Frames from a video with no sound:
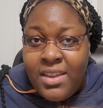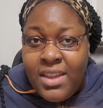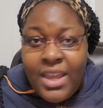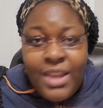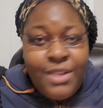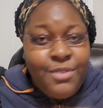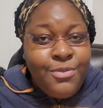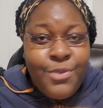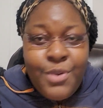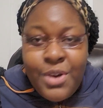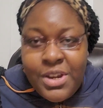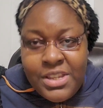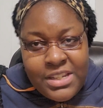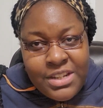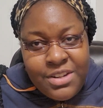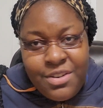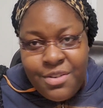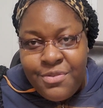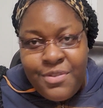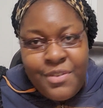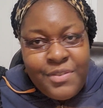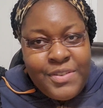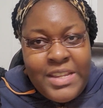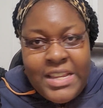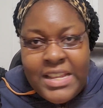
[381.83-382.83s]
In 14 or
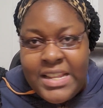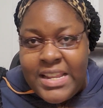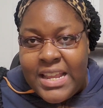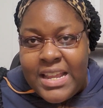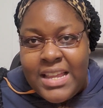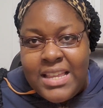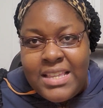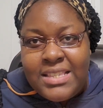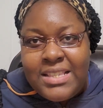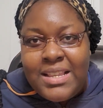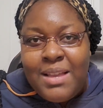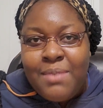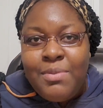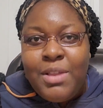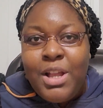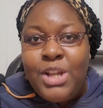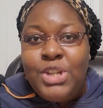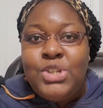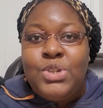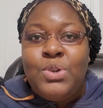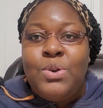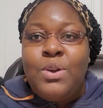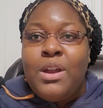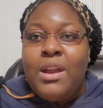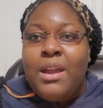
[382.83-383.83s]
15 days. I'm not
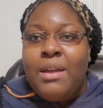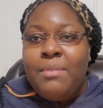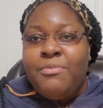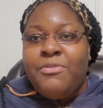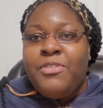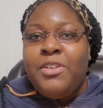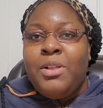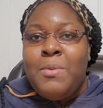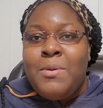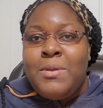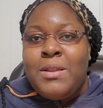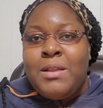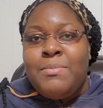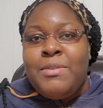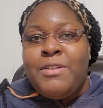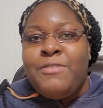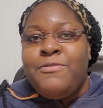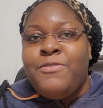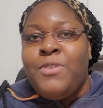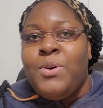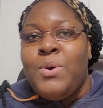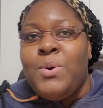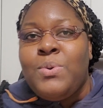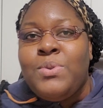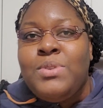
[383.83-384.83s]
sure. I'm filming on my
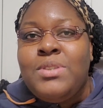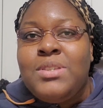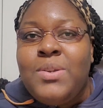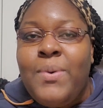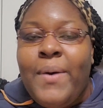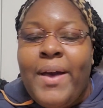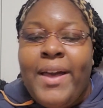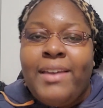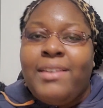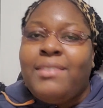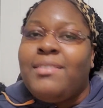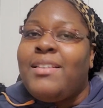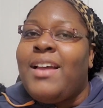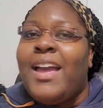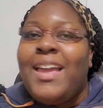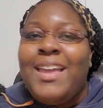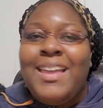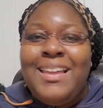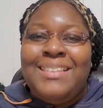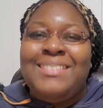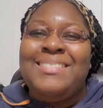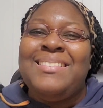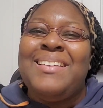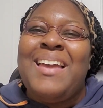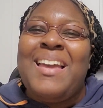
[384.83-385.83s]
phone, so I
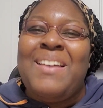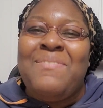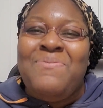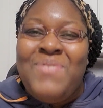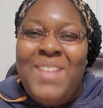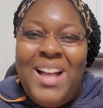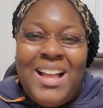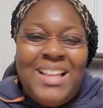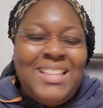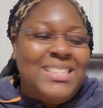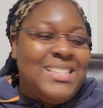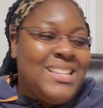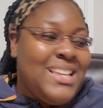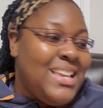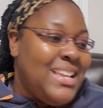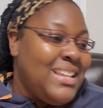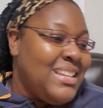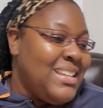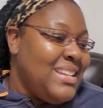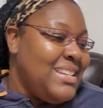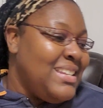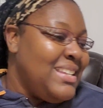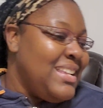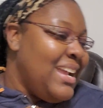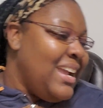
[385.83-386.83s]
am not seeing
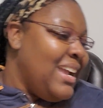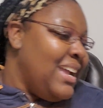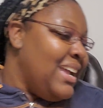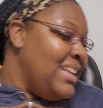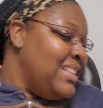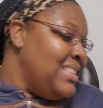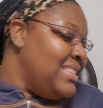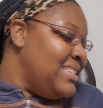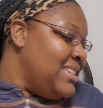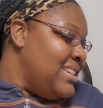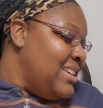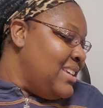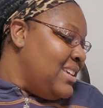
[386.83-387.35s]
the date,